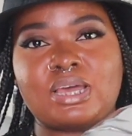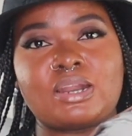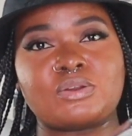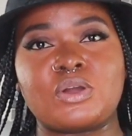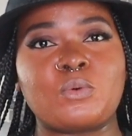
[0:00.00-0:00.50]
I
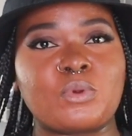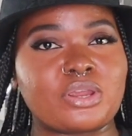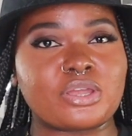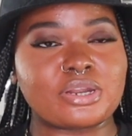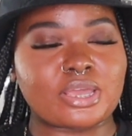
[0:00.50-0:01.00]
don't know where
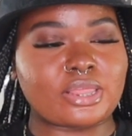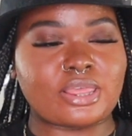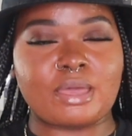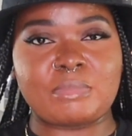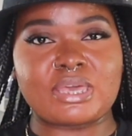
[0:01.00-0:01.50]
you're gonna get
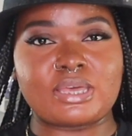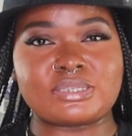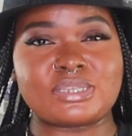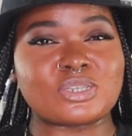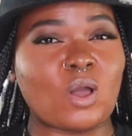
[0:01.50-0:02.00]
that
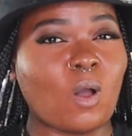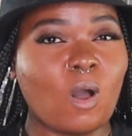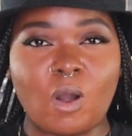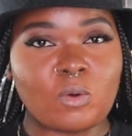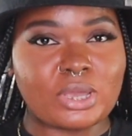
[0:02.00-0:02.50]
because it's
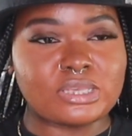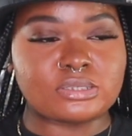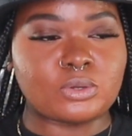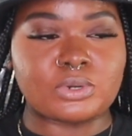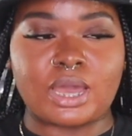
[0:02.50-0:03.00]
always
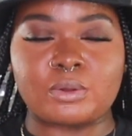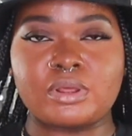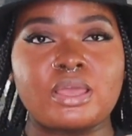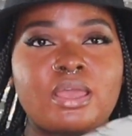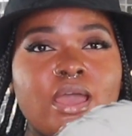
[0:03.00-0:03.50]
sold out.
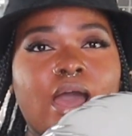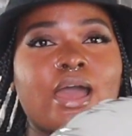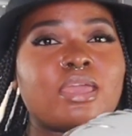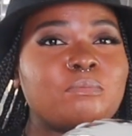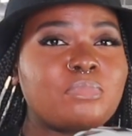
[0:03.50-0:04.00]

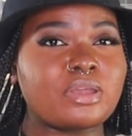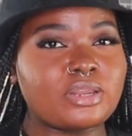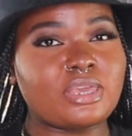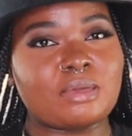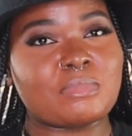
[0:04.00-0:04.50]
I can
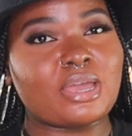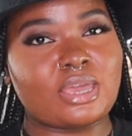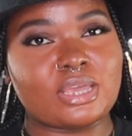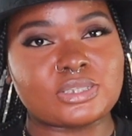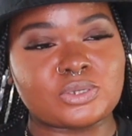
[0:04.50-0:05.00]
barely get my
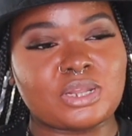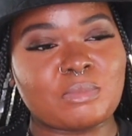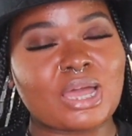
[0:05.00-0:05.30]
hands on them.